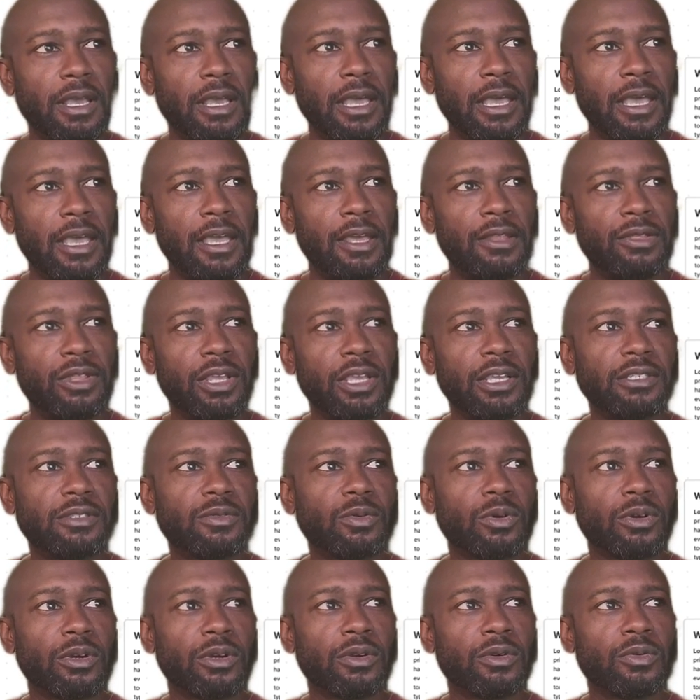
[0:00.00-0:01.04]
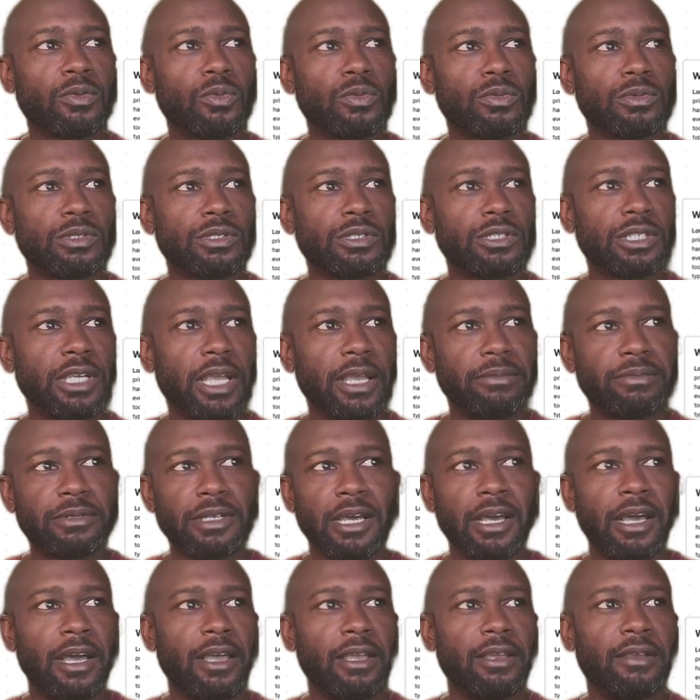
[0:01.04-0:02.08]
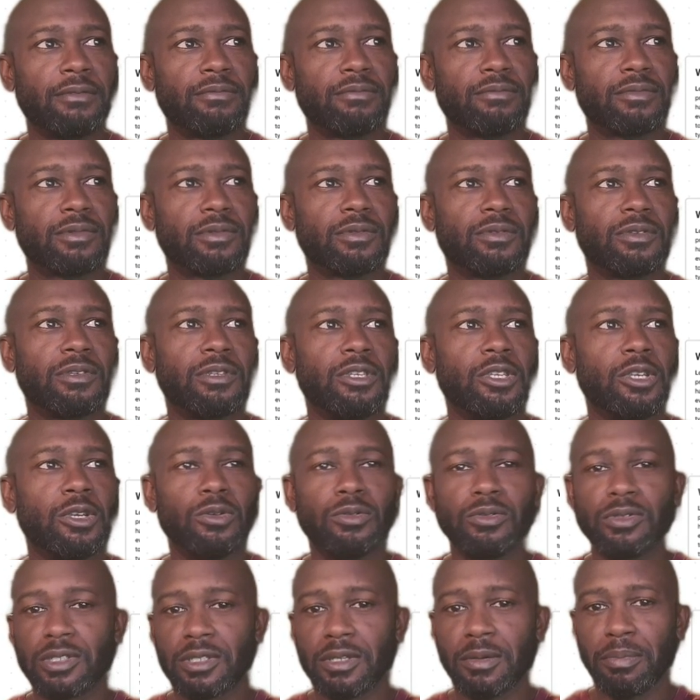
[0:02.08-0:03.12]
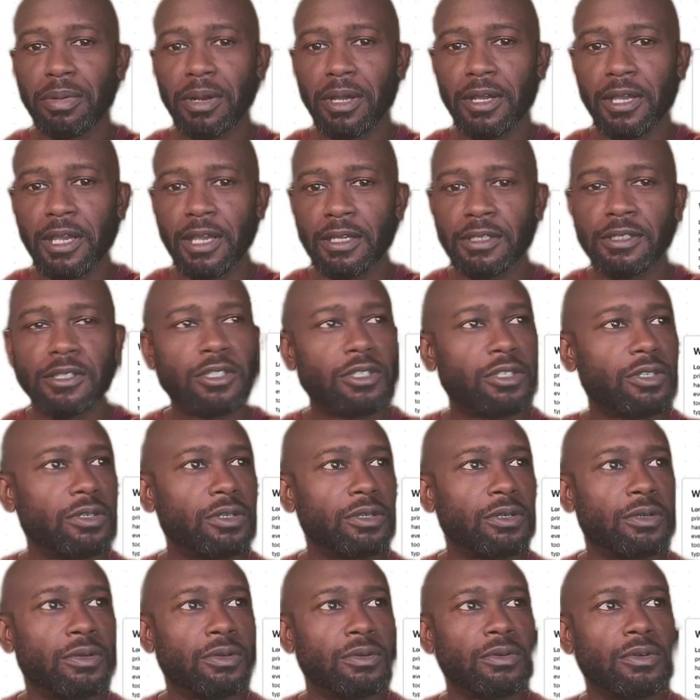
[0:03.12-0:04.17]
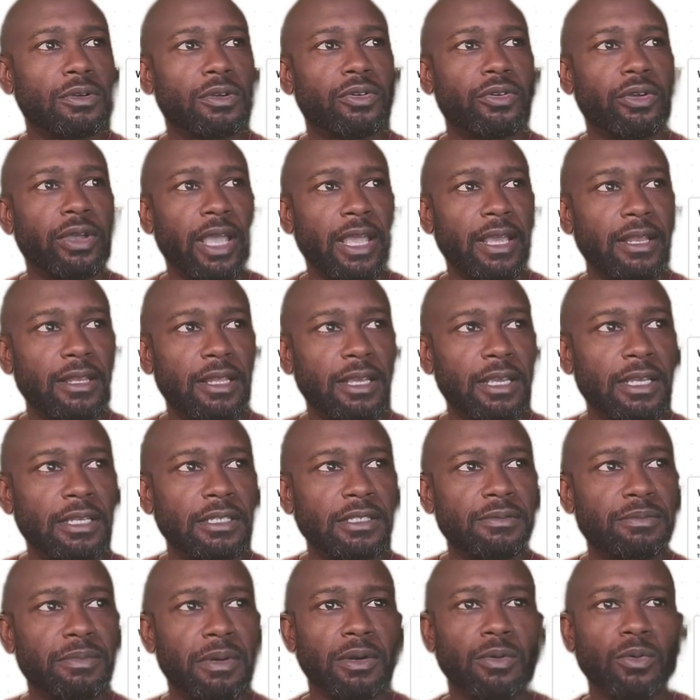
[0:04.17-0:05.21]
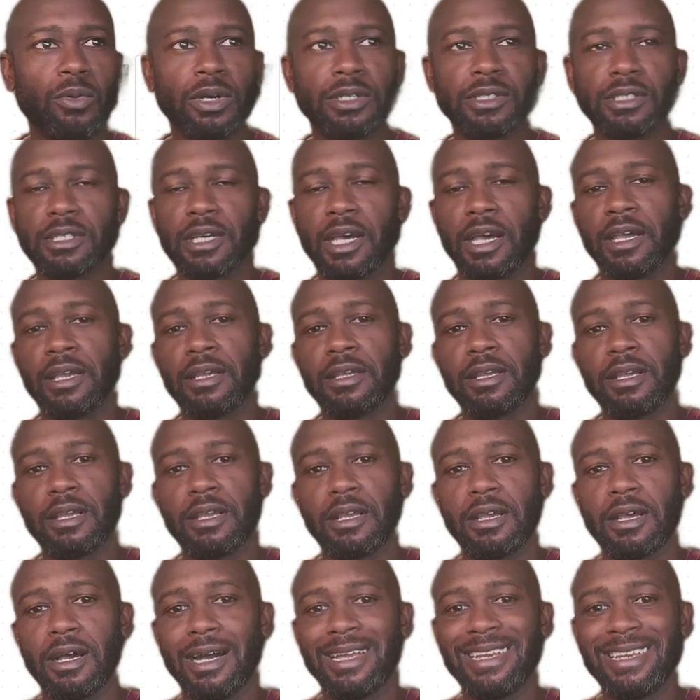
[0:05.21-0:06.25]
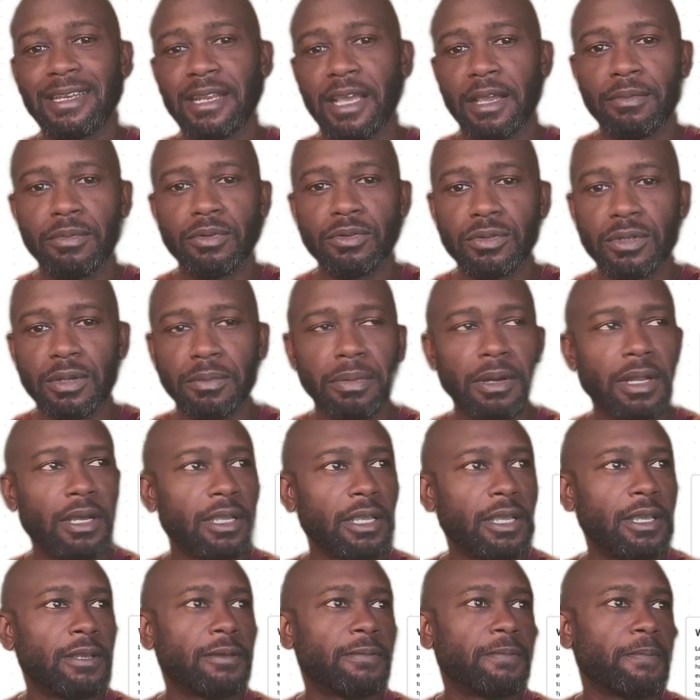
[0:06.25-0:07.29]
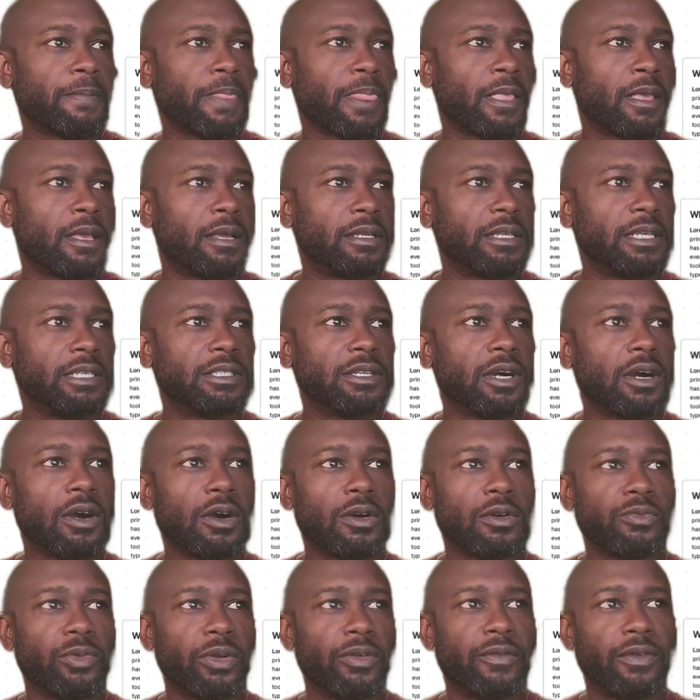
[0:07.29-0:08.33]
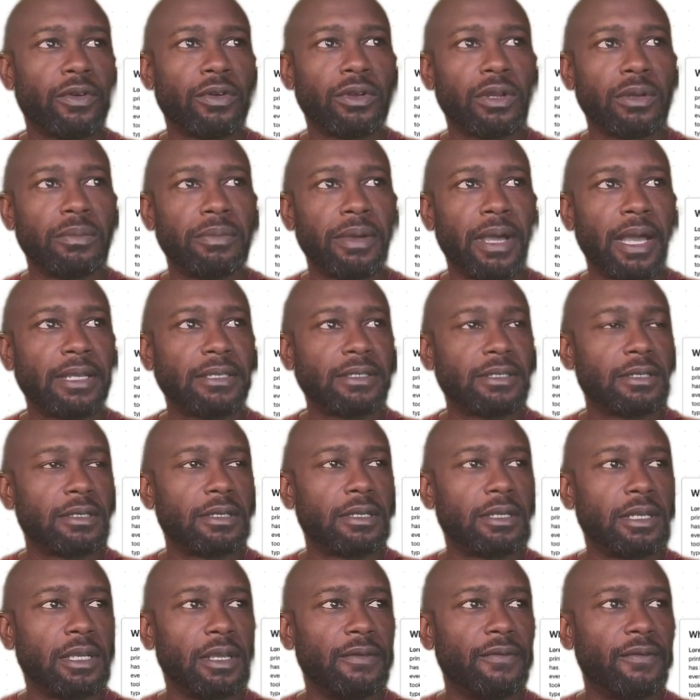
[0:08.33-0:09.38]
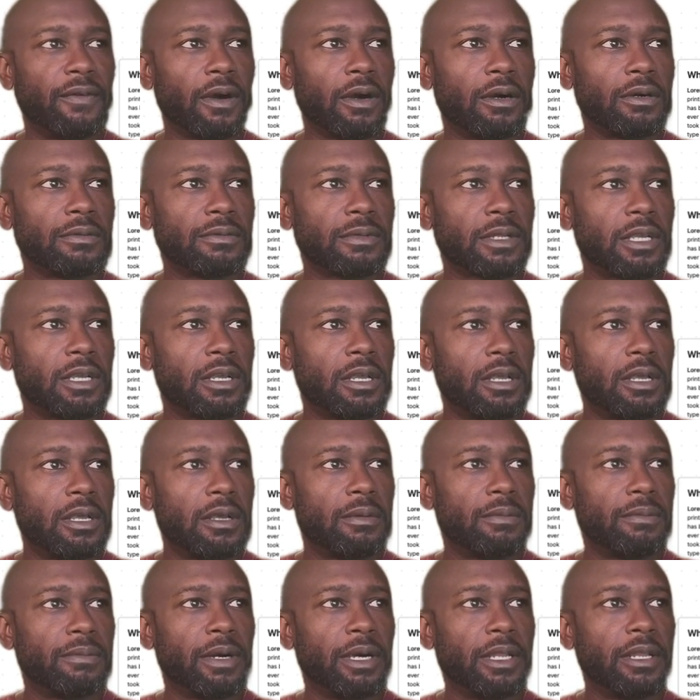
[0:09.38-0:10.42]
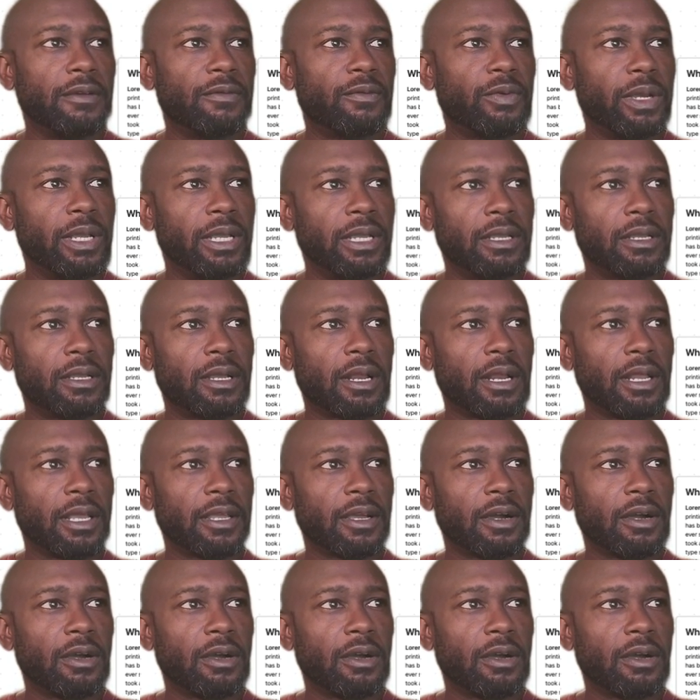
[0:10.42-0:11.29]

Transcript: and these were shapes I used the plugin to create these but once I unenabled the plugin these all reverted back to the default but if we click